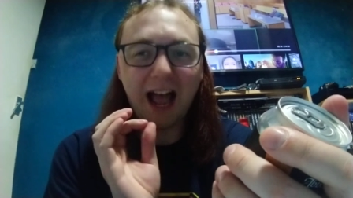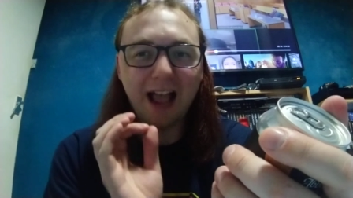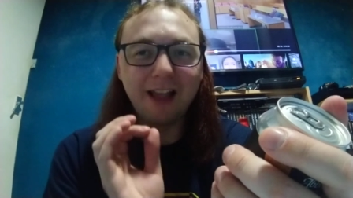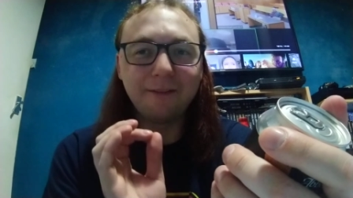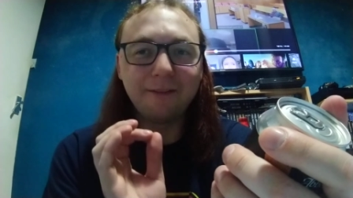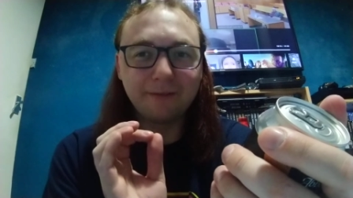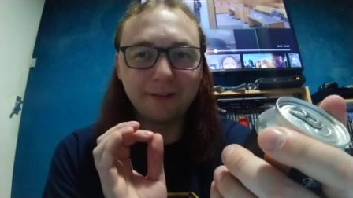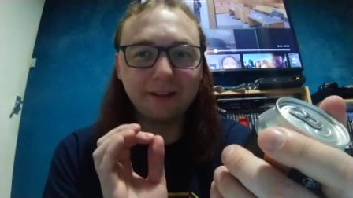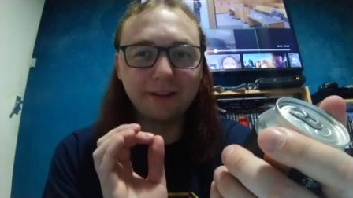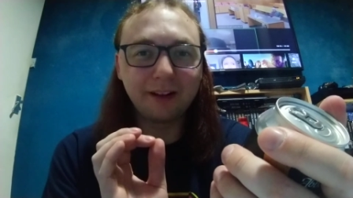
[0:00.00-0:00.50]
I
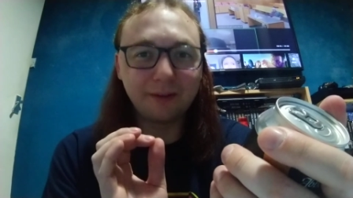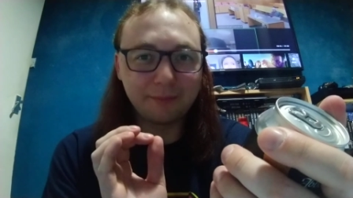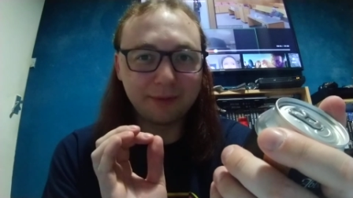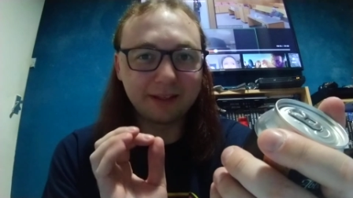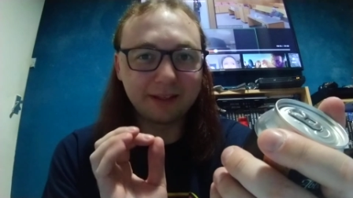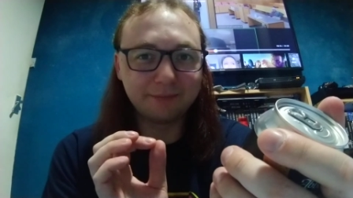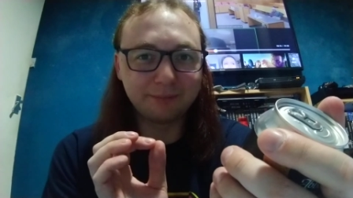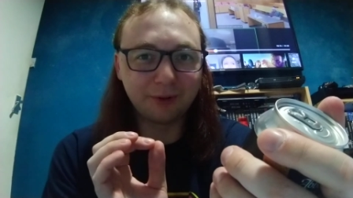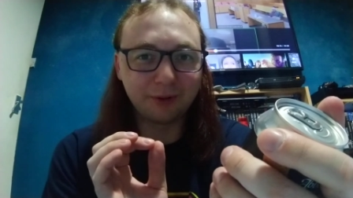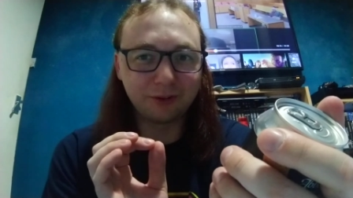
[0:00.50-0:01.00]
feel I may
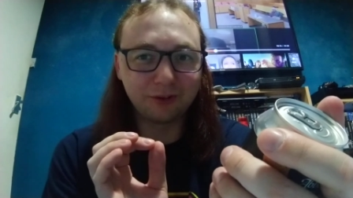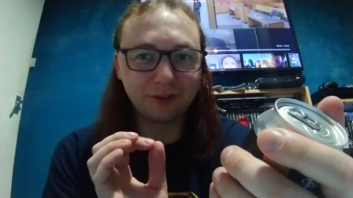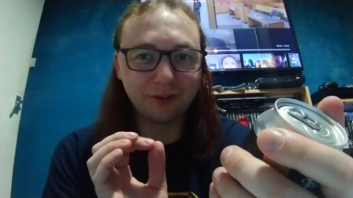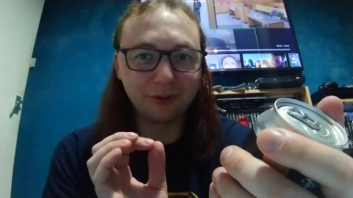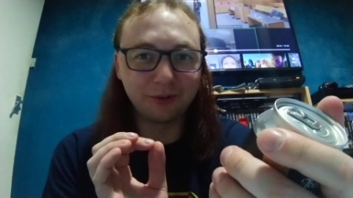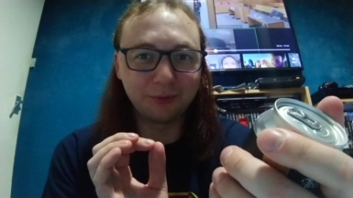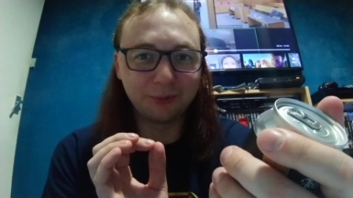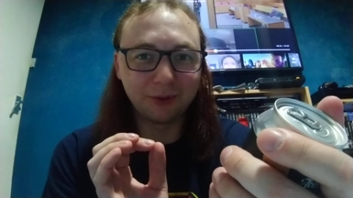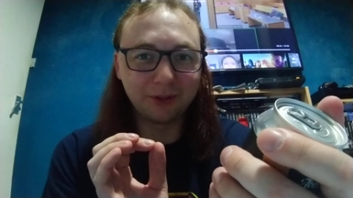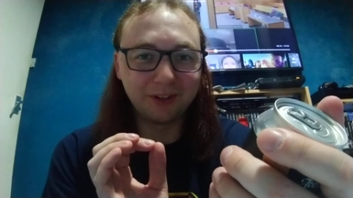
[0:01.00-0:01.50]
have botched
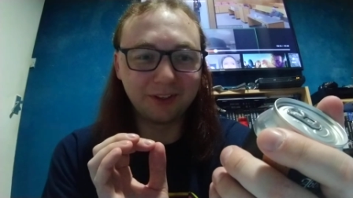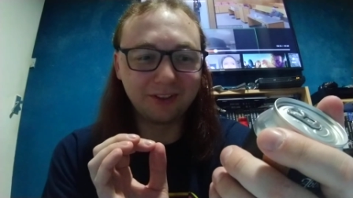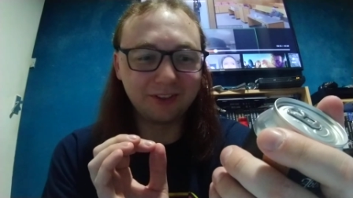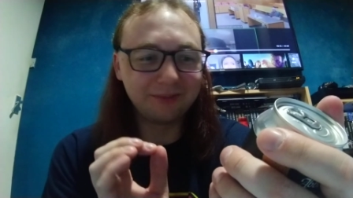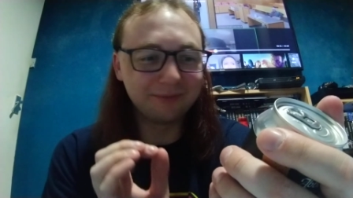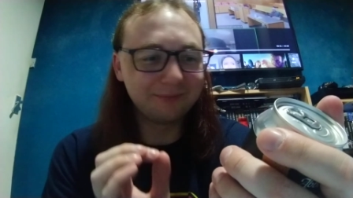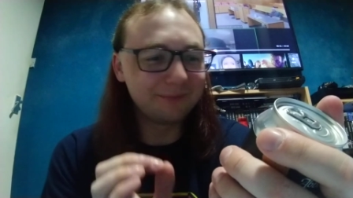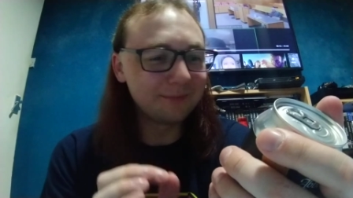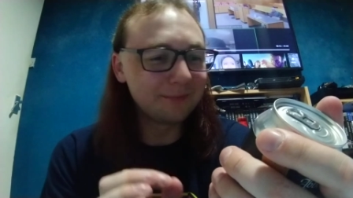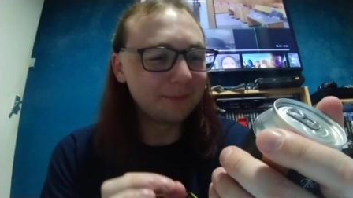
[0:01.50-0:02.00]
those words.